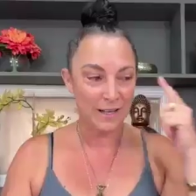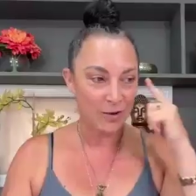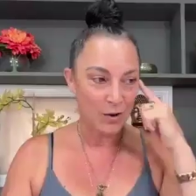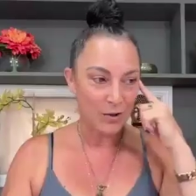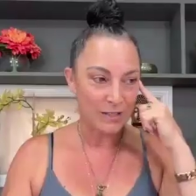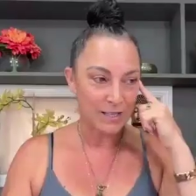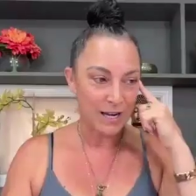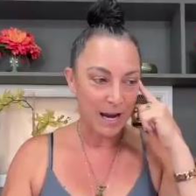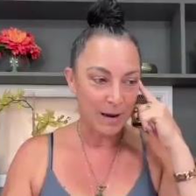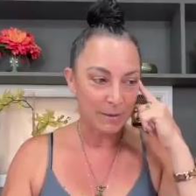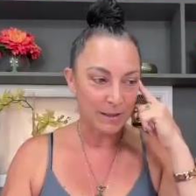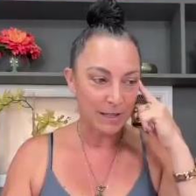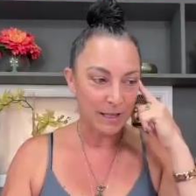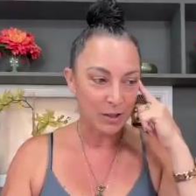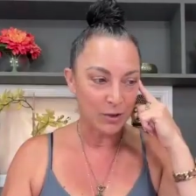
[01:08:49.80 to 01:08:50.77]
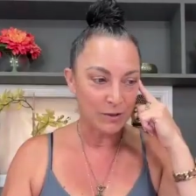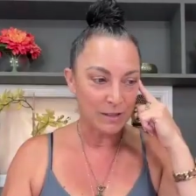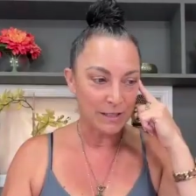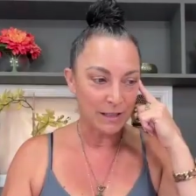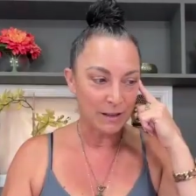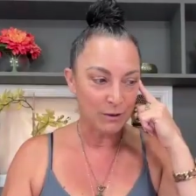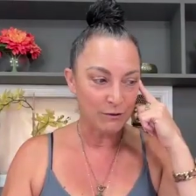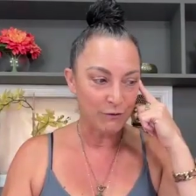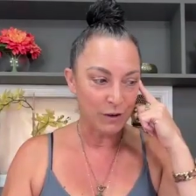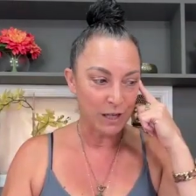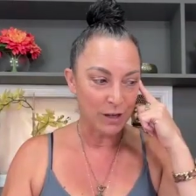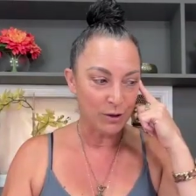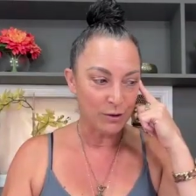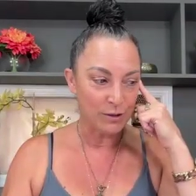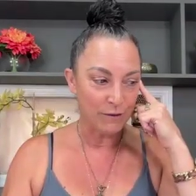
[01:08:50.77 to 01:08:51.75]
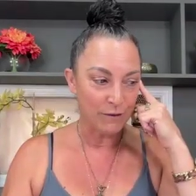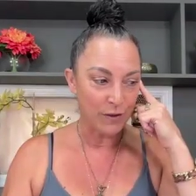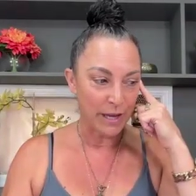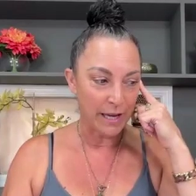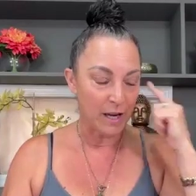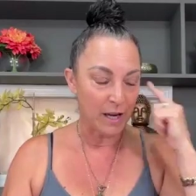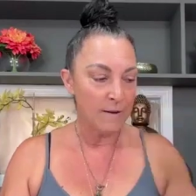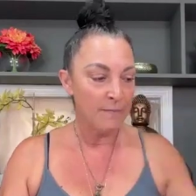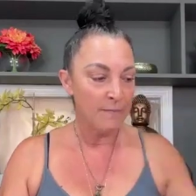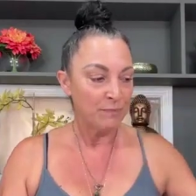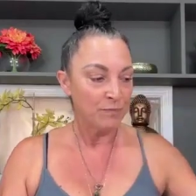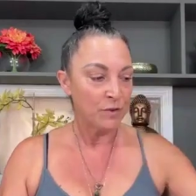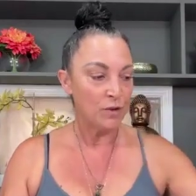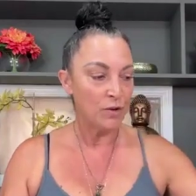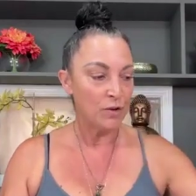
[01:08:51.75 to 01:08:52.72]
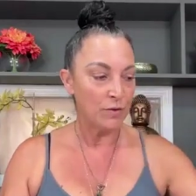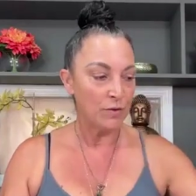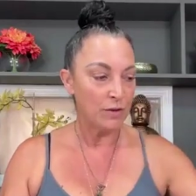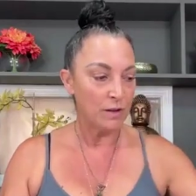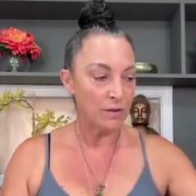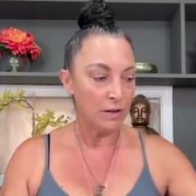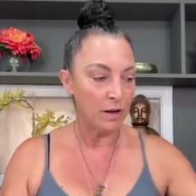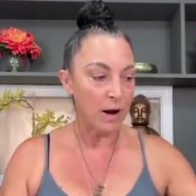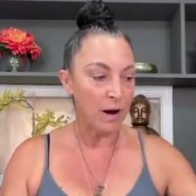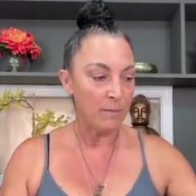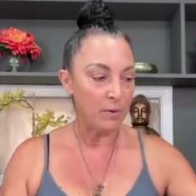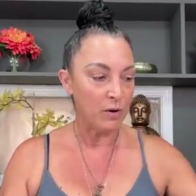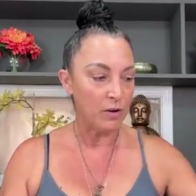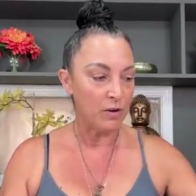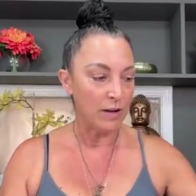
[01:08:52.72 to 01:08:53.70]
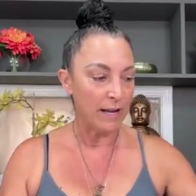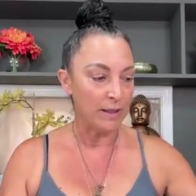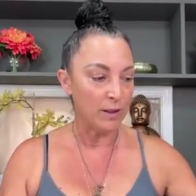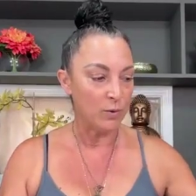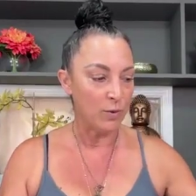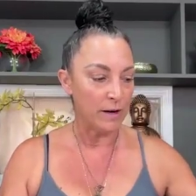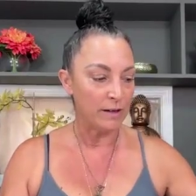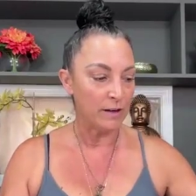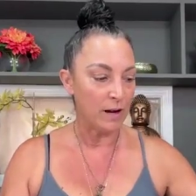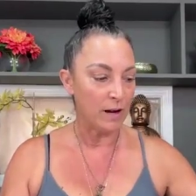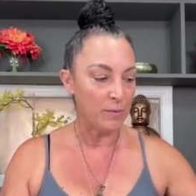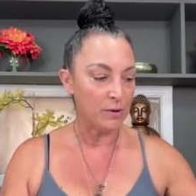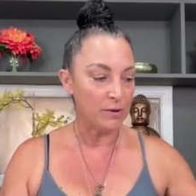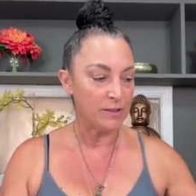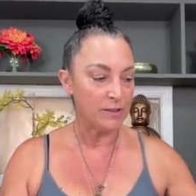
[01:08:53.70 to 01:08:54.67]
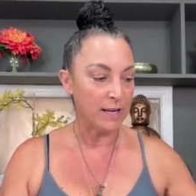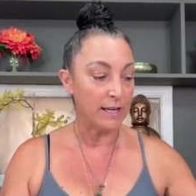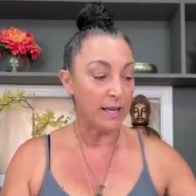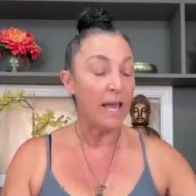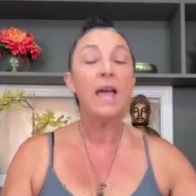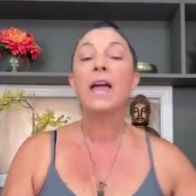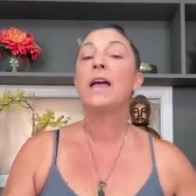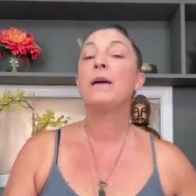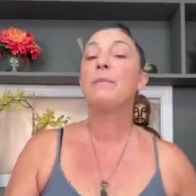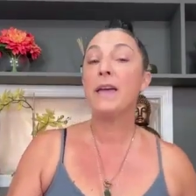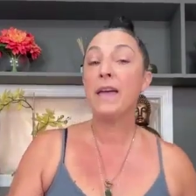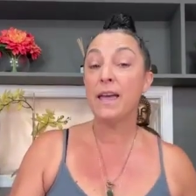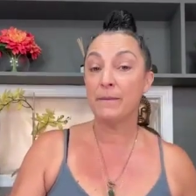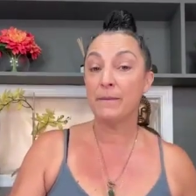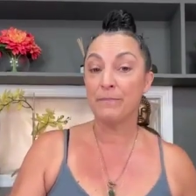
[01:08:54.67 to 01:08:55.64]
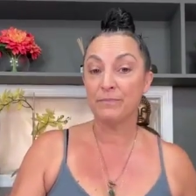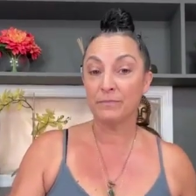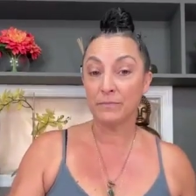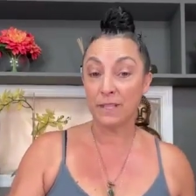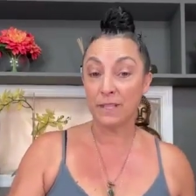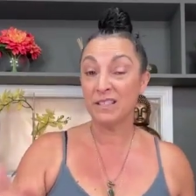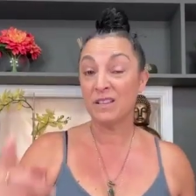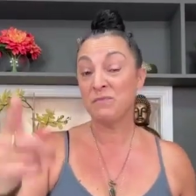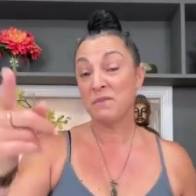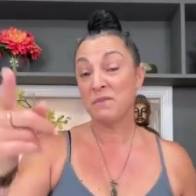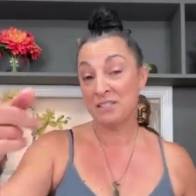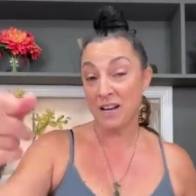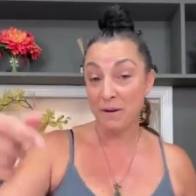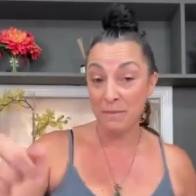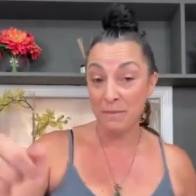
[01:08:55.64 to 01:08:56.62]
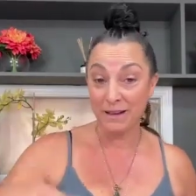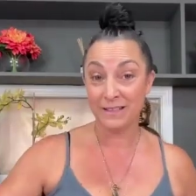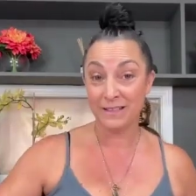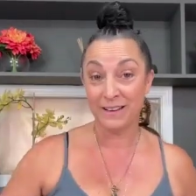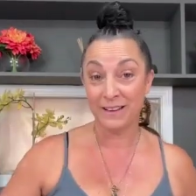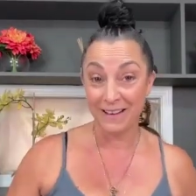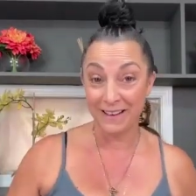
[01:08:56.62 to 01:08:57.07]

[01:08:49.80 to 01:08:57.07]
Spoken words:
TikTok all the time, and like you'd see those videos of like, the couple, and the one couple's like, hey babe, guess how much I made